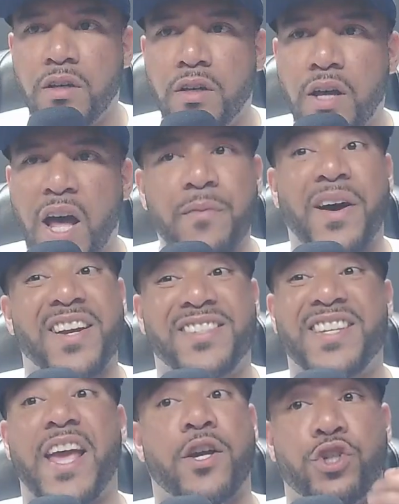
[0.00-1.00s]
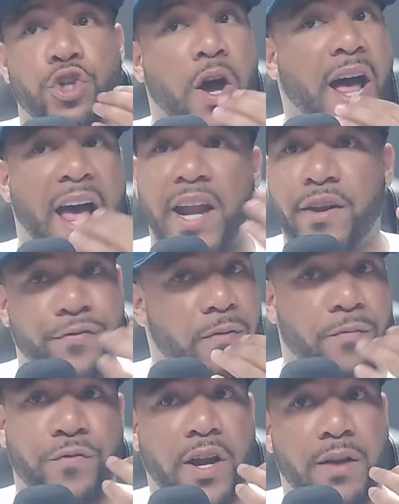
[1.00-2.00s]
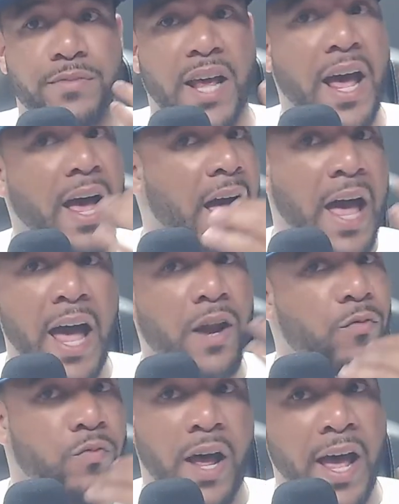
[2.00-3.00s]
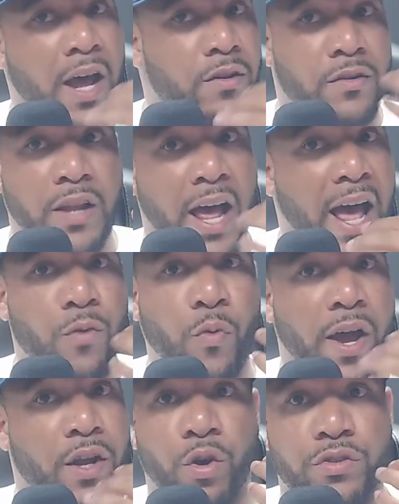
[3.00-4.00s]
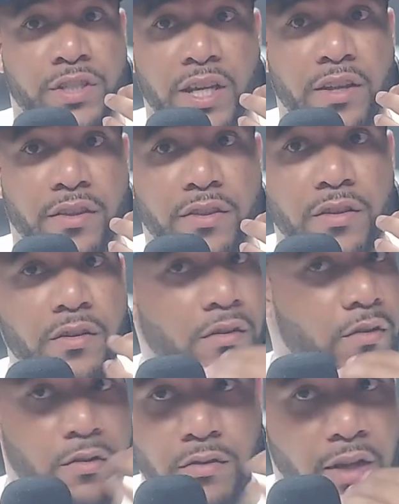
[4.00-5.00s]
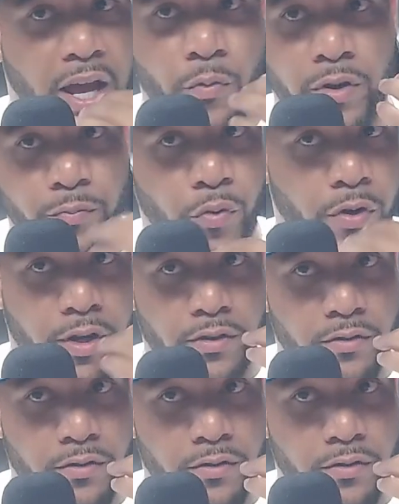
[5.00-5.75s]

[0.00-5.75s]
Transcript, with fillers: Yeah. I was about to say, because you know I had the from Frams. I had white gold teeth at one point.